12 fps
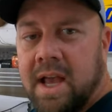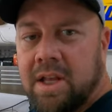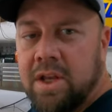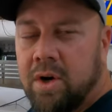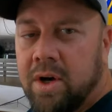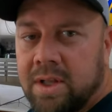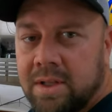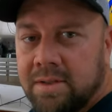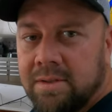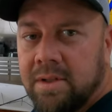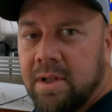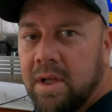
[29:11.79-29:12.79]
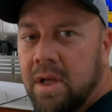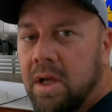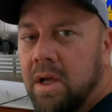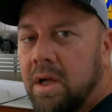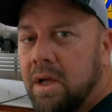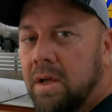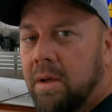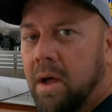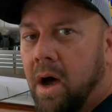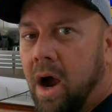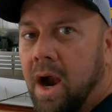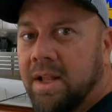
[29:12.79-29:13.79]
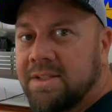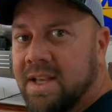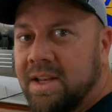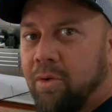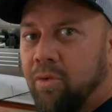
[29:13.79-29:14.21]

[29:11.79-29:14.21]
you do it. All right, let's get to